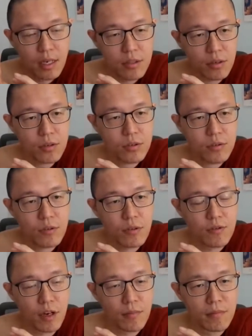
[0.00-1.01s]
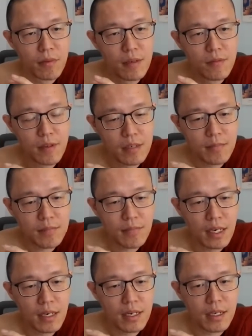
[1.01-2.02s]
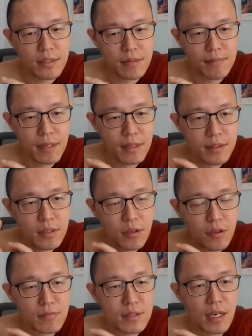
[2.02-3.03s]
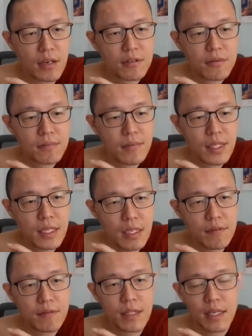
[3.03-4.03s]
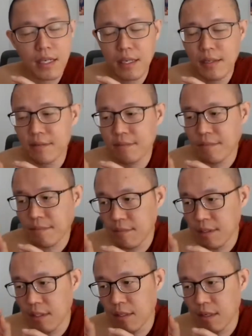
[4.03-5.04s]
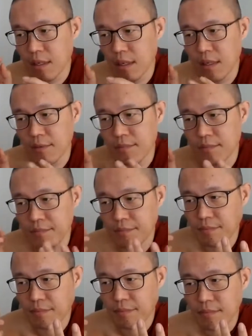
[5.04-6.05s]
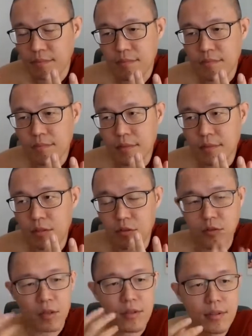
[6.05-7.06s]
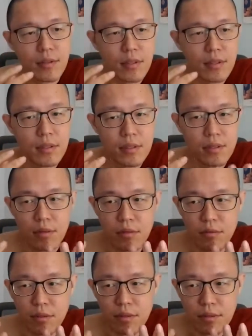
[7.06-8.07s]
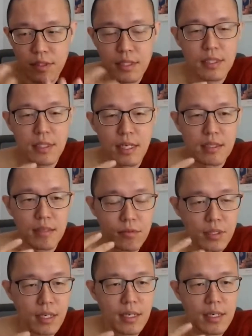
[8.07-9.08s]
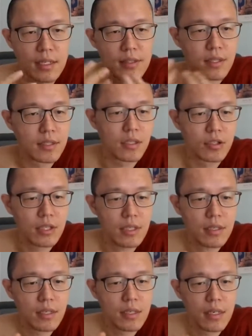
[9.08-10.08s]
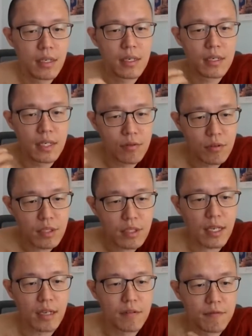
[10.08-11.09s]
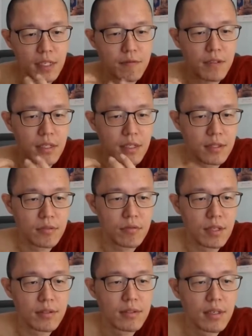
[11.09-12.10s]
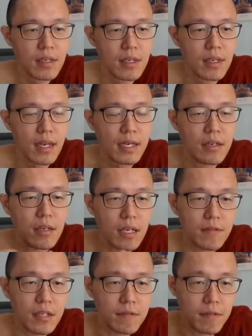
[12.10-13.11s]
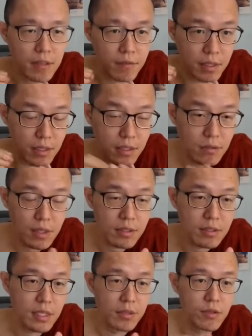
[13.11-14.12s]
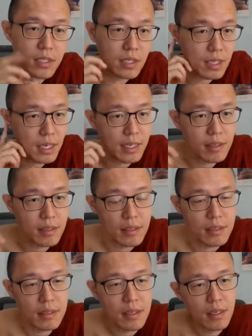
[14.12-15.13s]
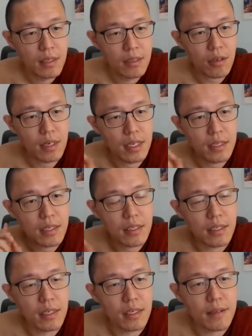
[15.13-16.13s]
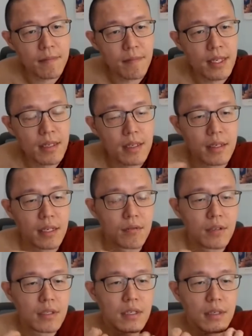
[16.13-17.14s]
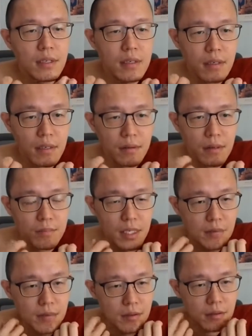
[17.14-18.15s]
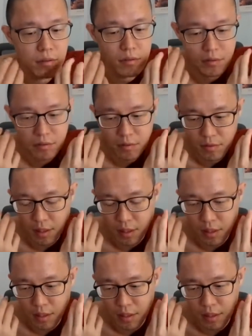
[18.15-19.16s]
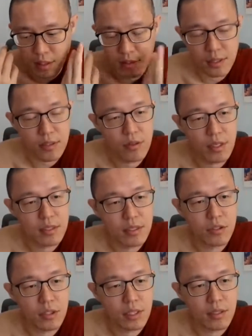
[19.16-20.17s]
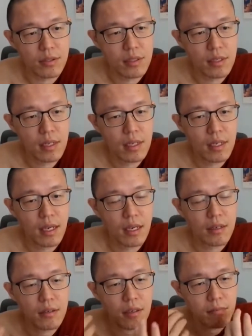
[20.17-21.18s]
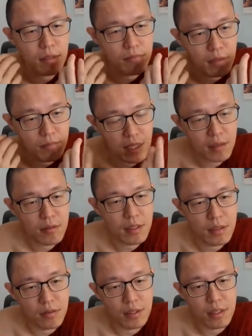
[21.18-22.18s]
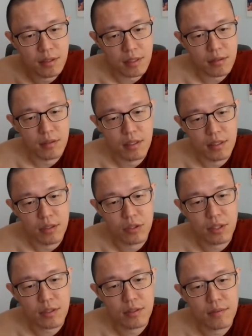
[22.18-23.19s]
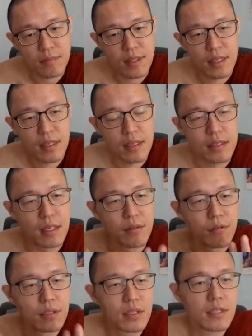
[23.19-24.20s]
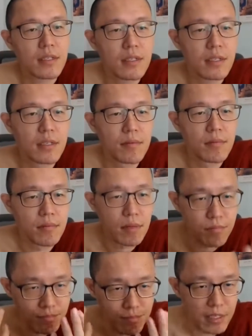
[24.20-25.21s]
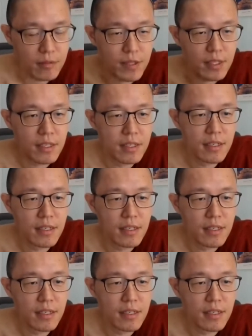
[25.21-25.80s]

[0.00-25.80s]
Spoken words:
those from Venerable Mahakashyapa's hometown, if they do not see that the Buddha is a teacher, they wouldn't have faith in his words. And not having faith in his words, they wouldn't land here. Not landing here, they wouldn't be able to listen to the teachings. And not being able to listen to the teachings, they wouldn't benefit.